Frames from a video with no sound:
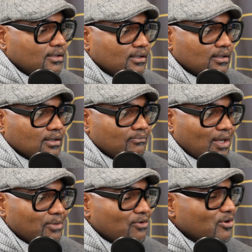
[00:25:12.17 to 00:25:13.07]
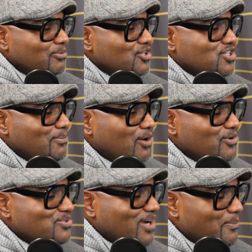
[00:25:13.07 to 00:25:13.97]
And I'm never going to be in the shape I
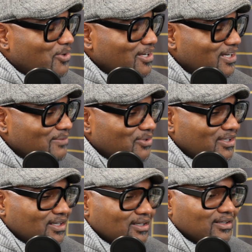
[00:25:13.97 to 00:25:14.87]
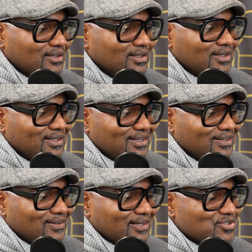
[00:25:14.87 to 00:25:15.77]
was when I played, but I
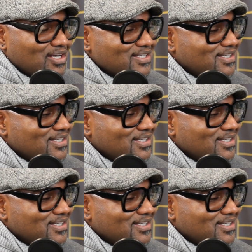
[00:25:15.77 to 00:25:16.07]
try to